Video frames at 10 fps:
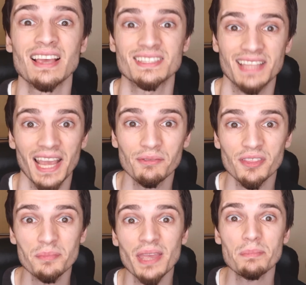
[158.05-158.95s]
Stay
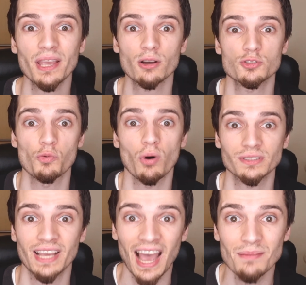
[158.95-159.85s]
with me because
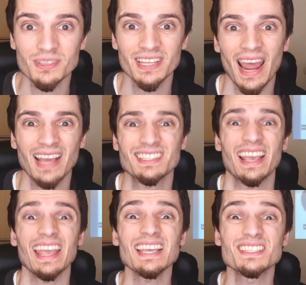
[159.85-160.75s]
what comes next
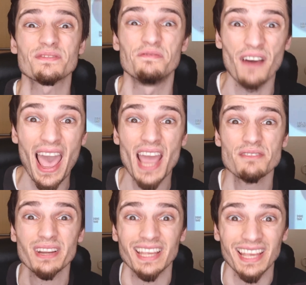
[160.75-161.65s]
is very